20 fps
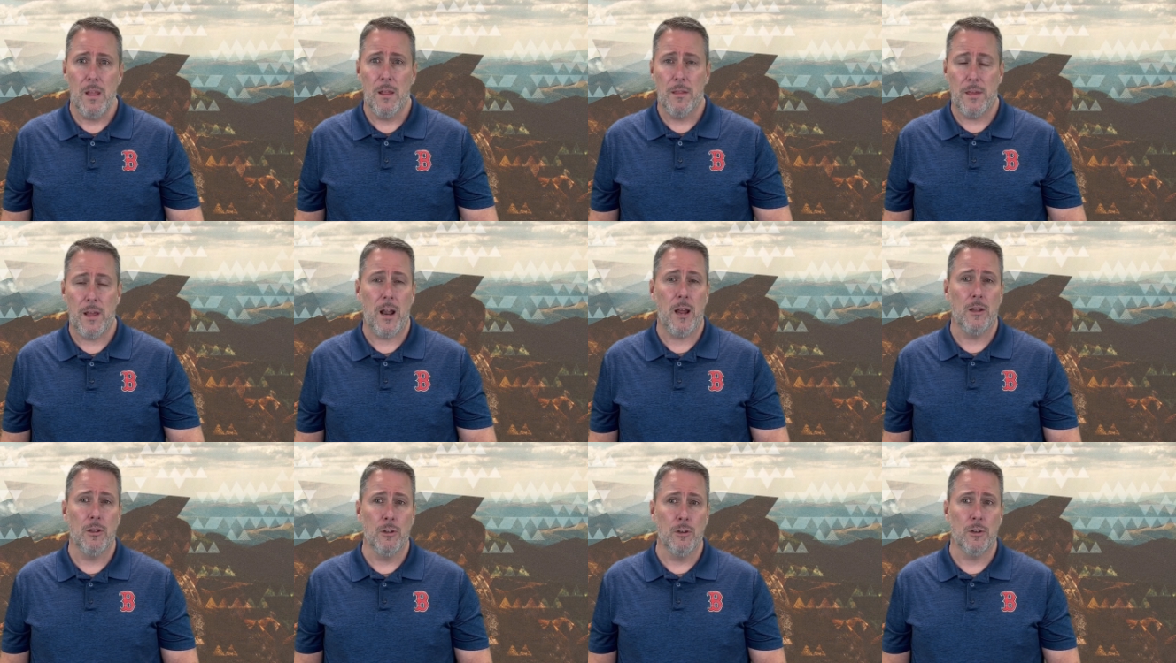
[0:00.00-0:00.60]
Then
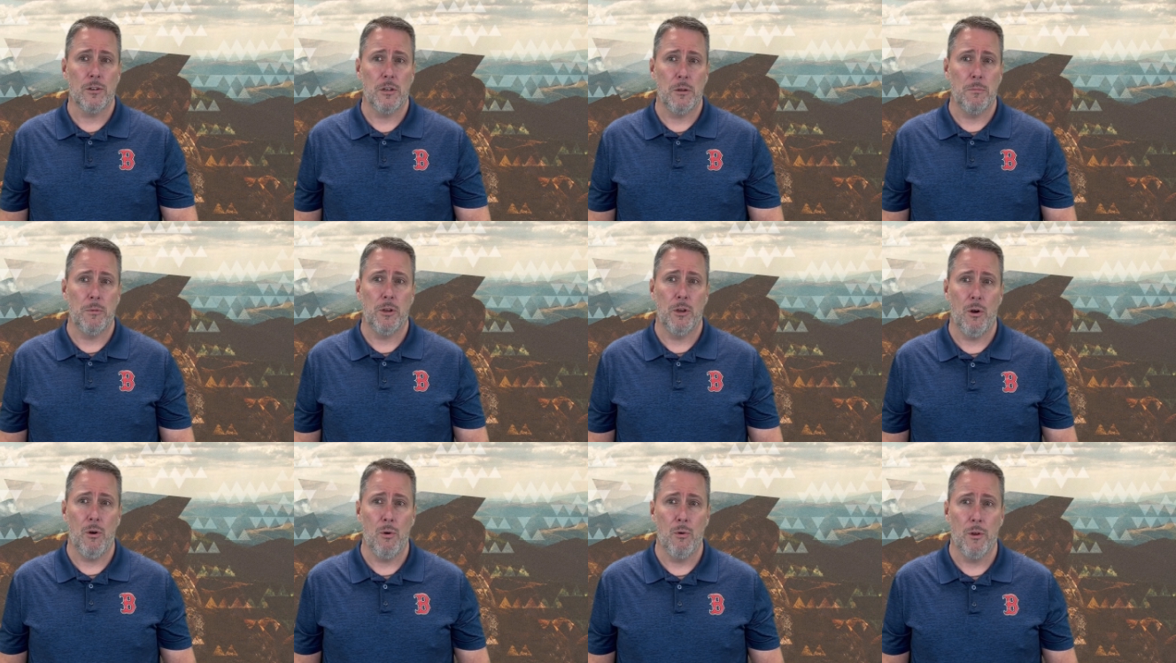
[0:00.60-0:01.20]
I looked, and
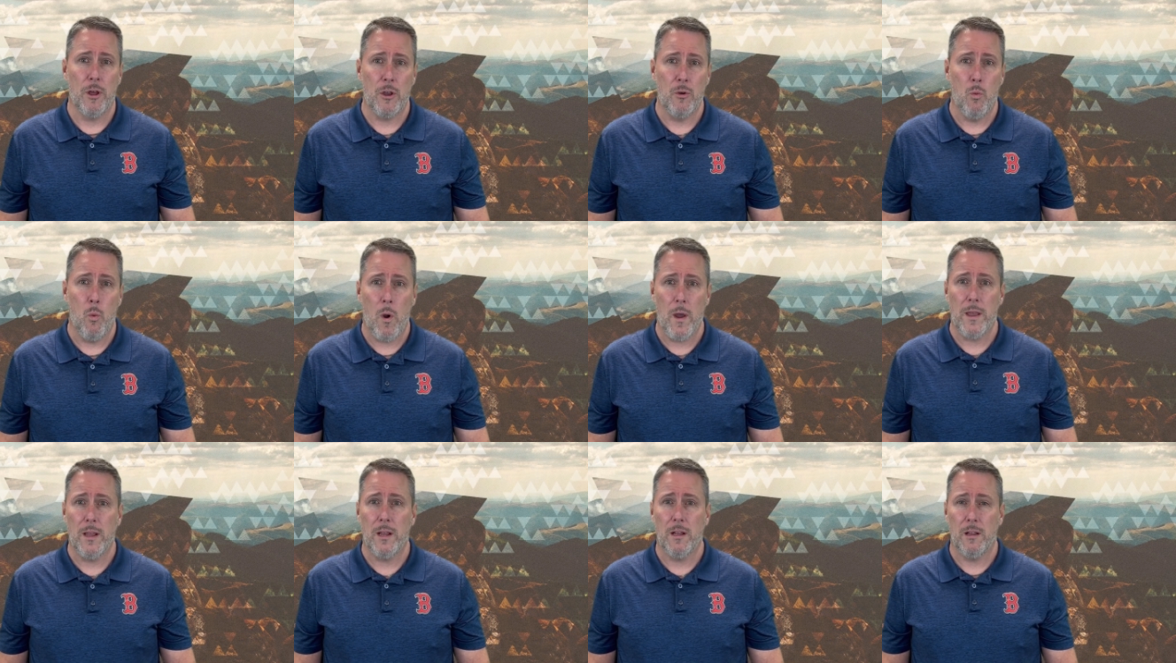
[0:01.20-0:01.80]
behold, a
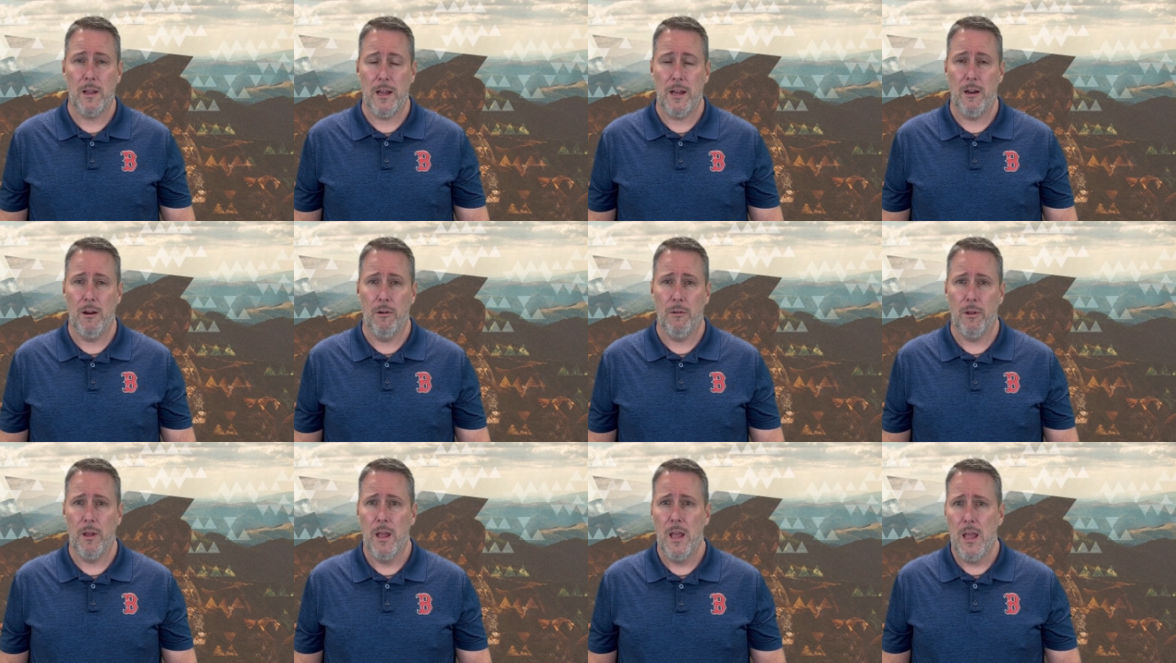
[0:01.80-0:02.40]
white
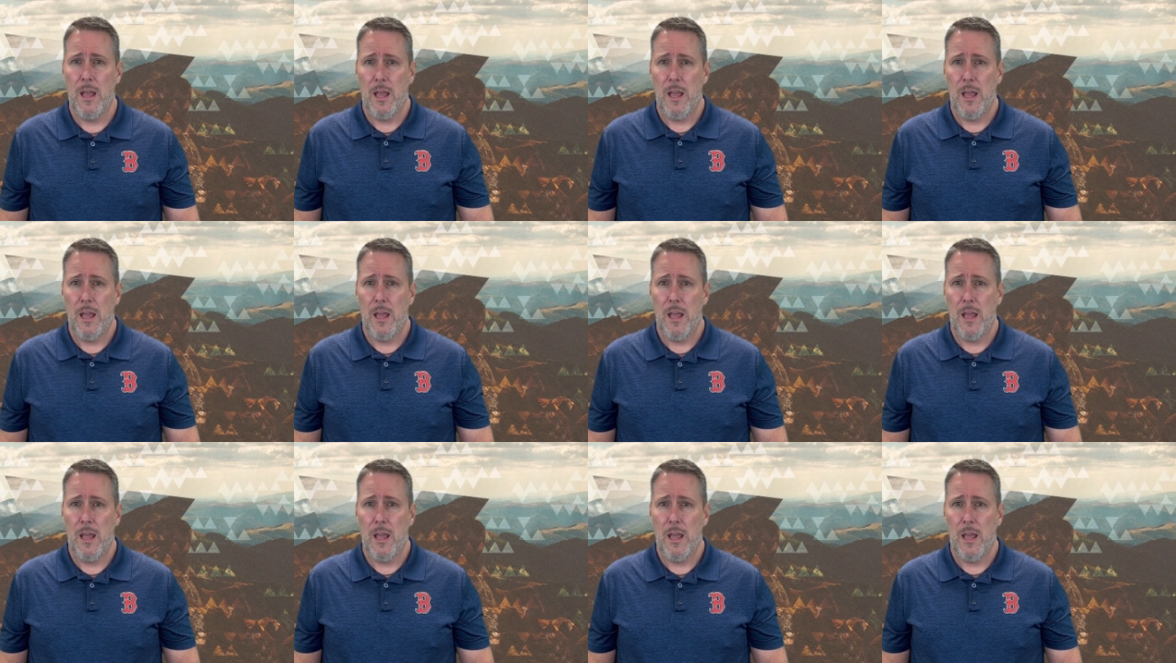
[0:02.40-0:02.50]
cloud,